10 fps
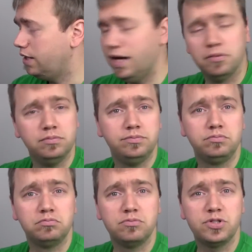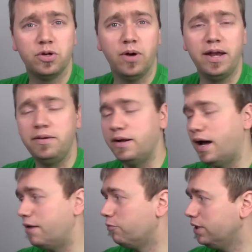yeah. So, and
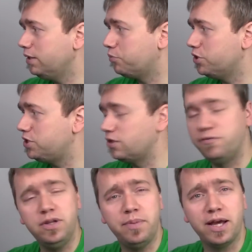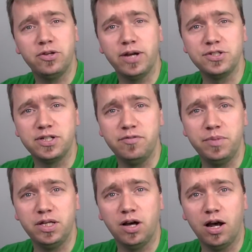I really appreciate the feedback you guys are giving
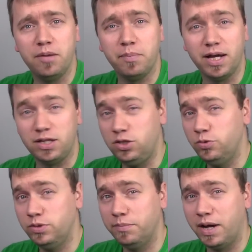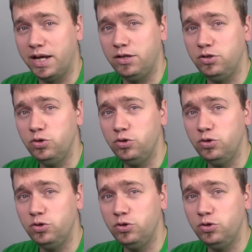me on my